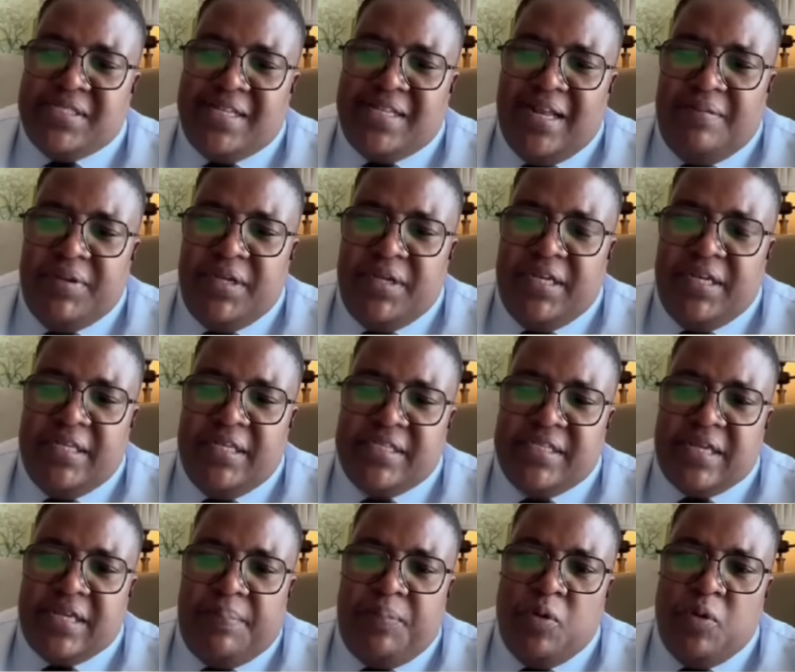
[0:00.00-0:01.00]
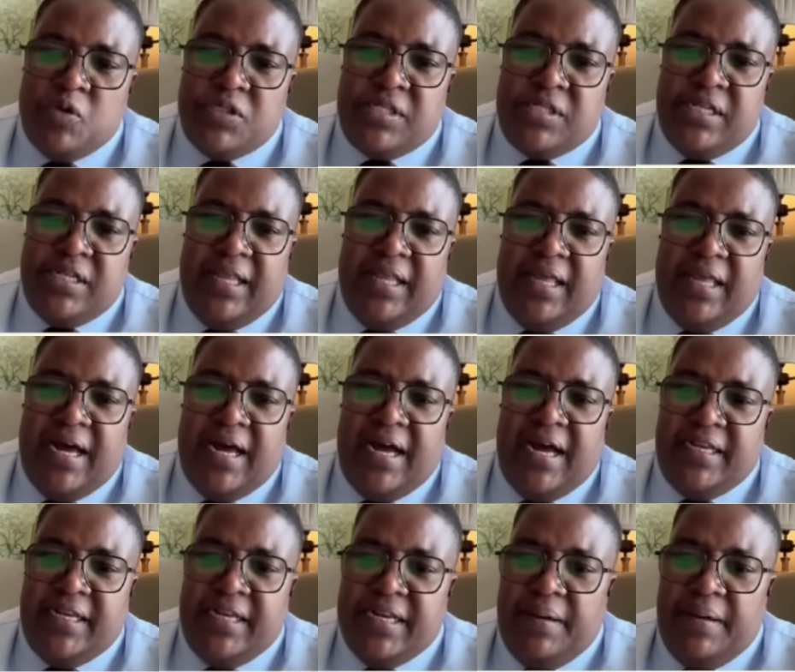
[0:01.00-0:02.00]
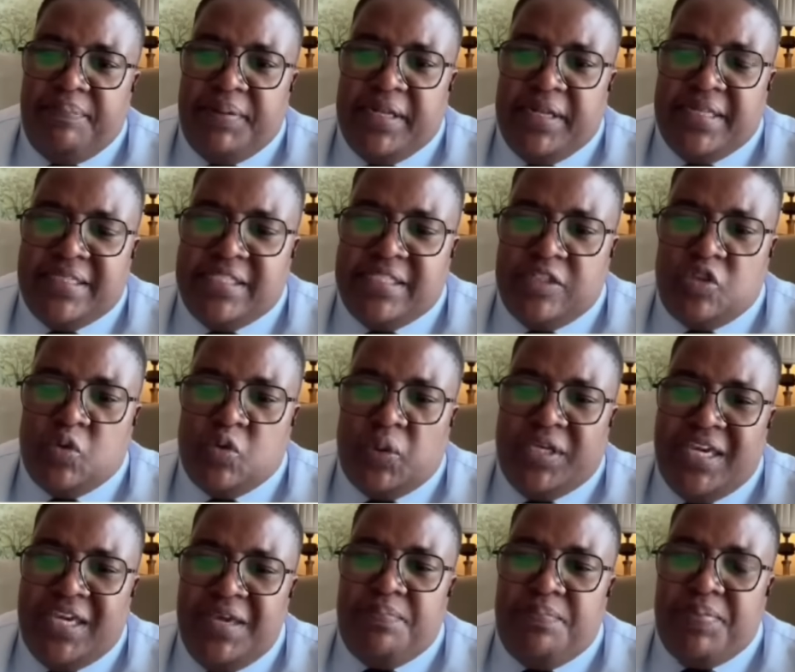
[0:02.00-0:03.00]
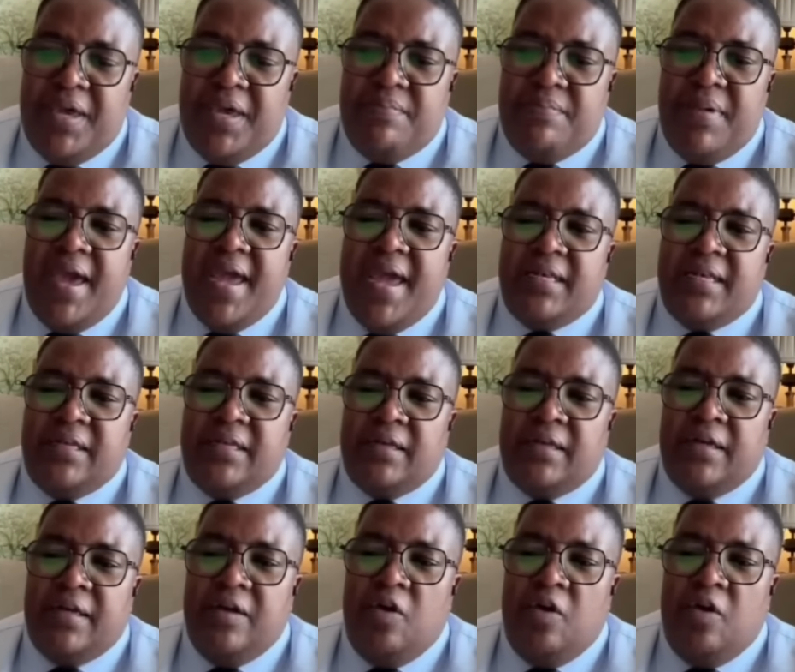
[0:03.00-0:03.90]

Dlamini supposedly an inability to keep a man